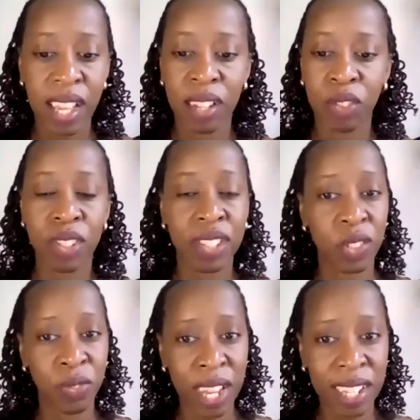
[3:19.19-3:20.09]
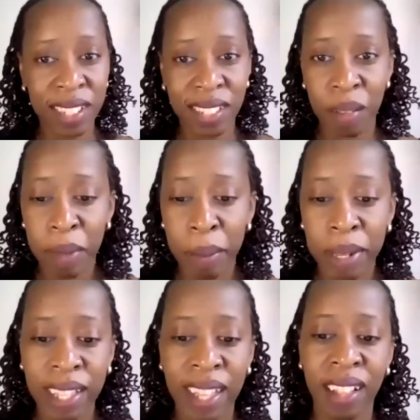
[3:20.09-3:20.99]
and research findings in
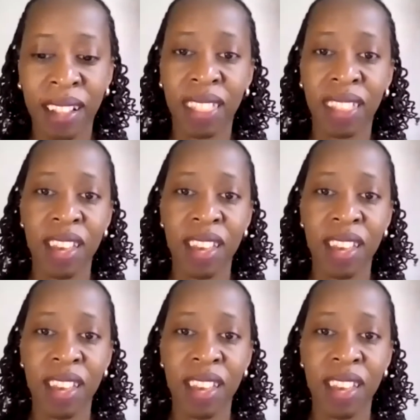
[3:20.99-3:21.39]
public health.